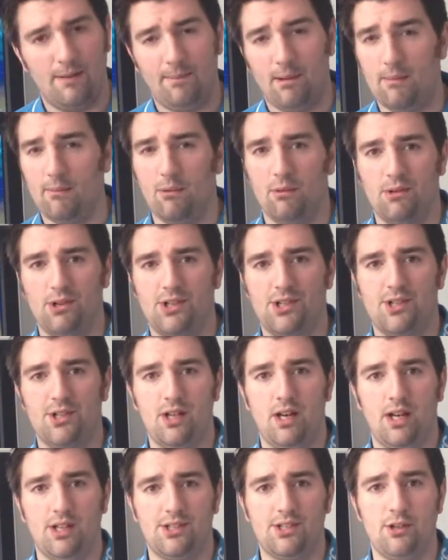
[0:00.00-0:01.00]
it a bit more
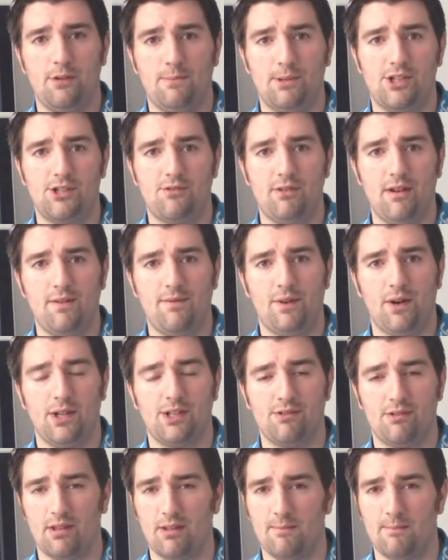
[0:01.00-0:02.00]
than Super Street
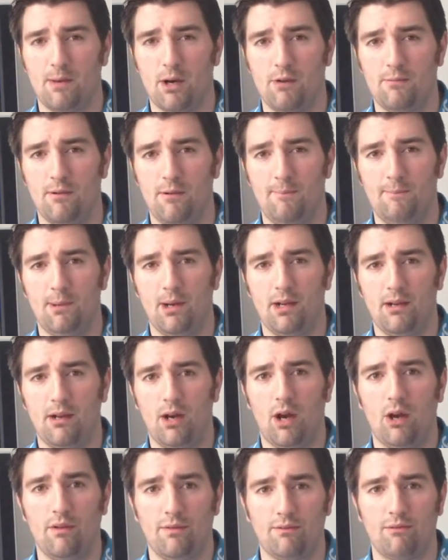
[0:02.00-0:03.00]
Fighter at the moment,
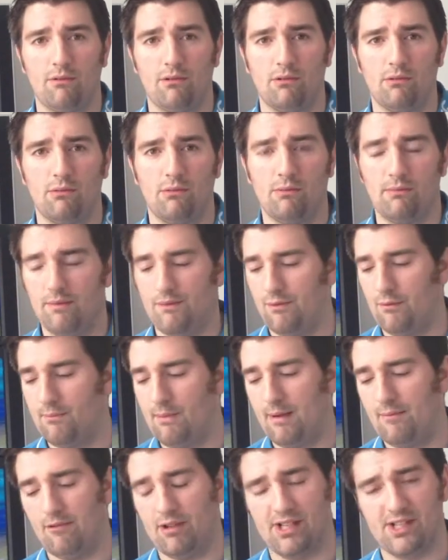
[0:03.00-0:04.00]
but overall, from
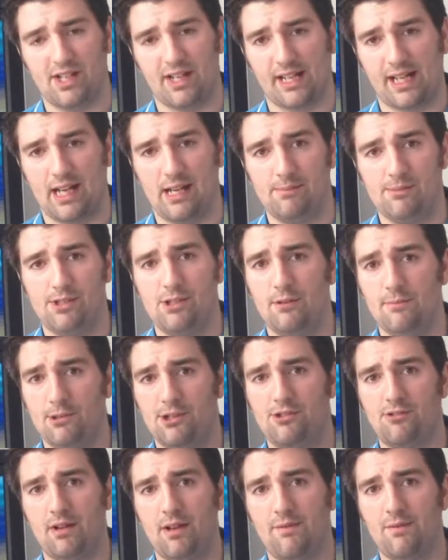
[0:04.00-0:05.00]
memories of the game, Super
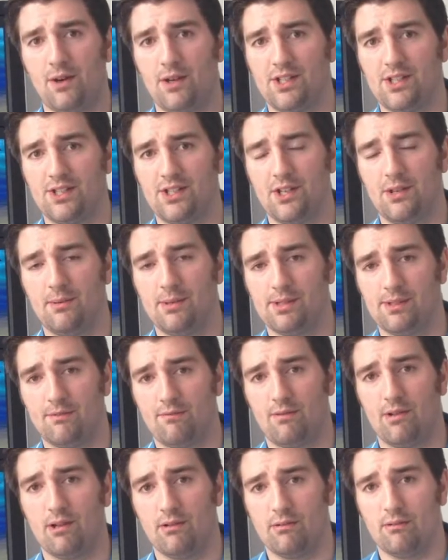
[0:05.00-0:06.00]
Street Fighter 2 is a
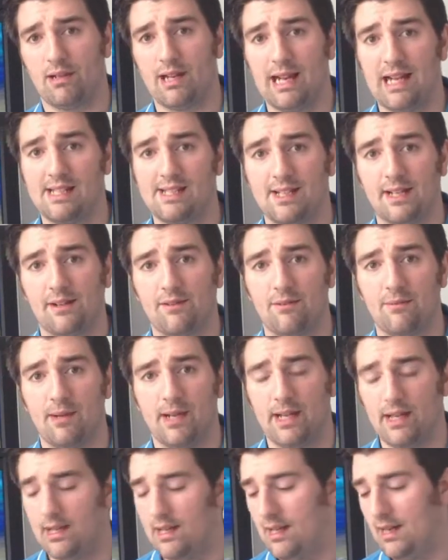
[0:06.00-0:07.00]
real classic for
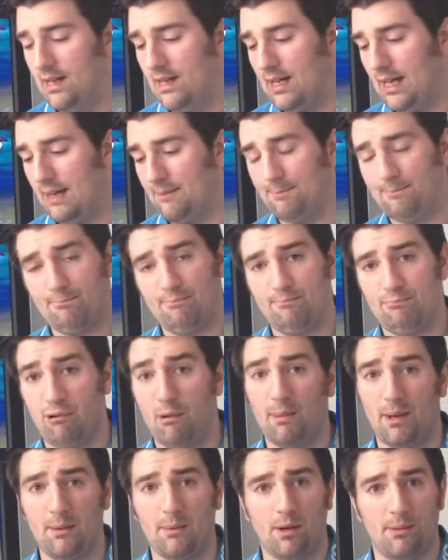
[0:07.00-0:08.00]
me, and
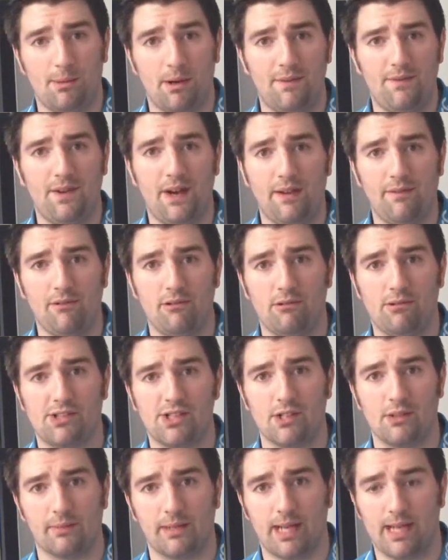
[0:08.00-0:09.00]
probably one of my favourite
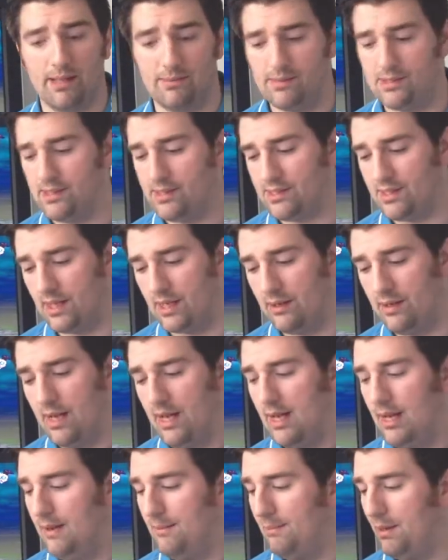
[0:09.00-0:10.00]
all-time games. So,
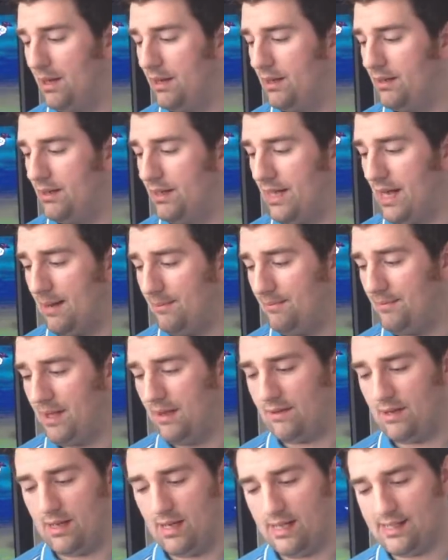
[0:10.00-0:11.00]
but yeah,
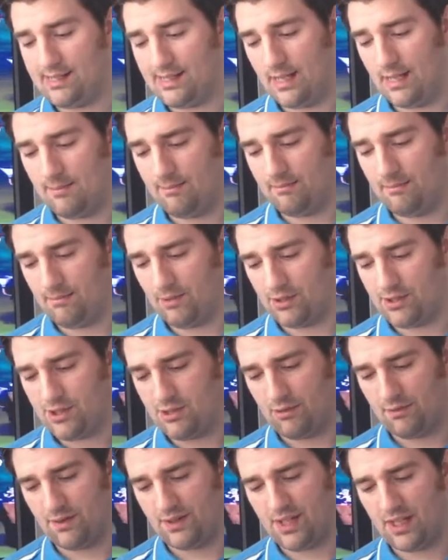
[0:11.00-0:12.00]
nevertheless, I'm not
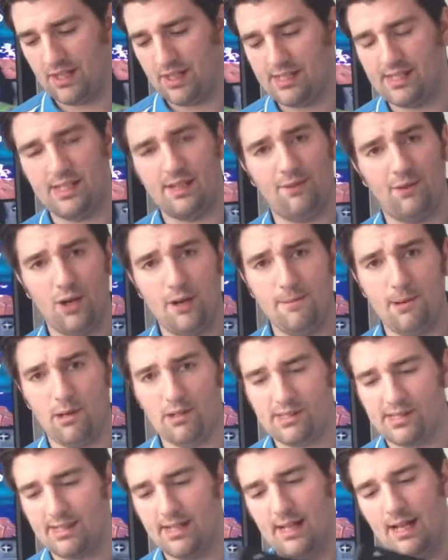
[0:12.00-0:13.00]
sure if I've done this. It's fully
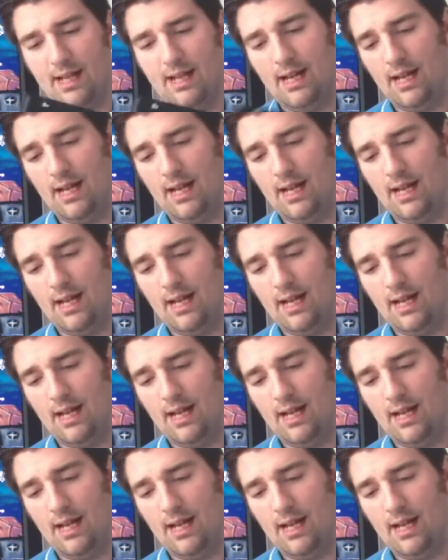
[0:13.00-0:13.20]
boxed.